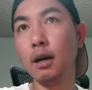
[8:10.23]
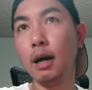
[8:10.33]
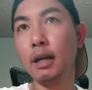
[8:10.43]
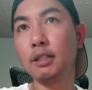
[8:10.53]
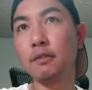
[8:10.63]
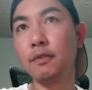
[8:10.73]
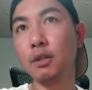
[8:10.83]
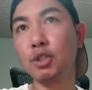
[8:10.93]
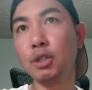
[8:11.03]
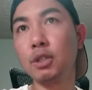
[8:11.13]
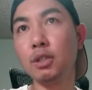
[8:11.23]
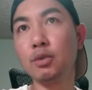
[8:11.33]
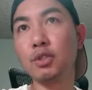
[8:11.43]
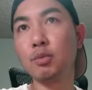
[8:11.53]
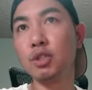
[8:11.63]
a function key to
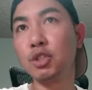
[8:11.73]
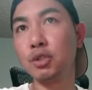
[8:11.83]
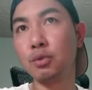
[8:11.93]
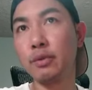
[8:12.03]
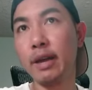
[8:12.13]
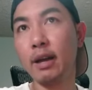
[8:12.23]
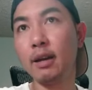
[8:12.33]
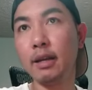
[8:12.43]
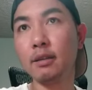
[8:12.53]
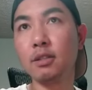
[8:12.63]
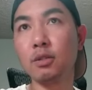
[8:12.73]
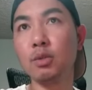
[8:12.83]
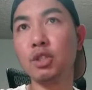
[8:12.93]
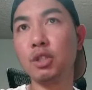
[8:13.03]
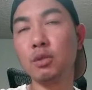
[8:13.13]
switch to that layer. So
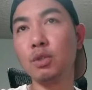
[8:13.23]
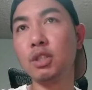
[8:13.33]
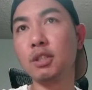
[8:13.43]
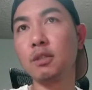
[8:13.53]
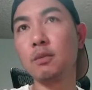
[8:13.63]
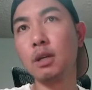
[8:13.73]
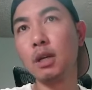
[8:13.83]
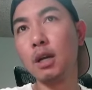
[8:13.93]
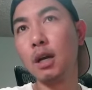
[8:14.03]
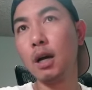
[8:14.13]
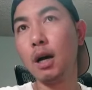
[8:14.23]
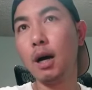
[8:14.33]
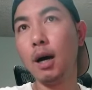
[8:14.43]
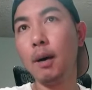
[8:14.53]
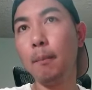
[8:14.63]
which is
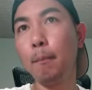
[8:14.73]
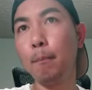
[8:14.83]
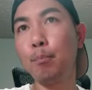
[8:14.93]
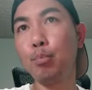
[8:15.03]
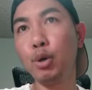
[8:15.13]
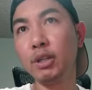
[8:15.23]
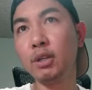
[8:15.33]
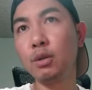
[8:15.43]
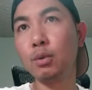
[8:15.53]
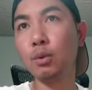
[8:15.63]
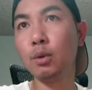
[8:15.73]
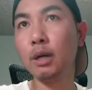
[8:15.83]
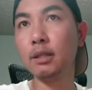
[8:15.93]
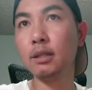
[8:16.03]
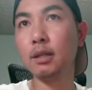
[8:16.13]
pretty cool
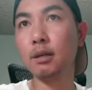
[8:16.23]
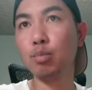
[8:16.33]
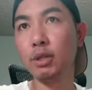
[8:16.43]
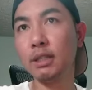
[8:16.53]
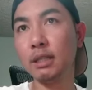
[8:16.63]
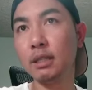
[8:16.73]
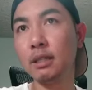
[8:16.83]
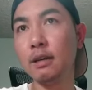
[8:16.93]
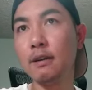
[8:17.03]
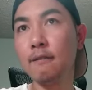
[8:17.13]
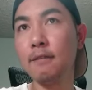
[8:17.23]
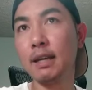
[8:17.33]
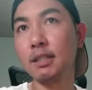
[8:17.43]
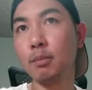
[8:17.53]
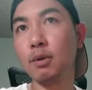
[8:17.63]
and pretty
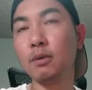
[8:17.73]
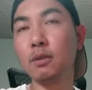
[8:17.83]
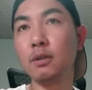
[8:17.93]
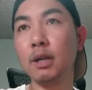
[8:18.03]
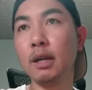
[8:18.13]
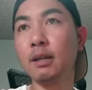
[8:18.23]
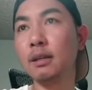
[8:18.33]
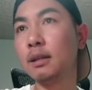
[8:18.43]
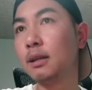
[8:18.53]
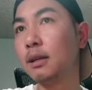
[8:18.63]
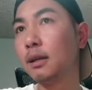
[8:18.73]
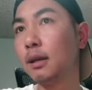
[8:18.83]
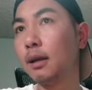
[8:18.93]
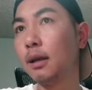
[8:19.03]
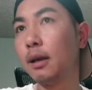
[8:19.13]
flexible, right?
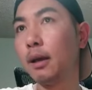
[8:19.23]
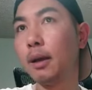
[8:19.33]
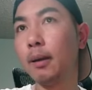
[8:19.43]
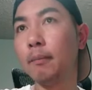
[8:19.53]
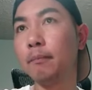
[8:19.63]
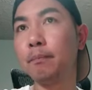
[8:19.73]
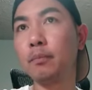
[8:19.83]
And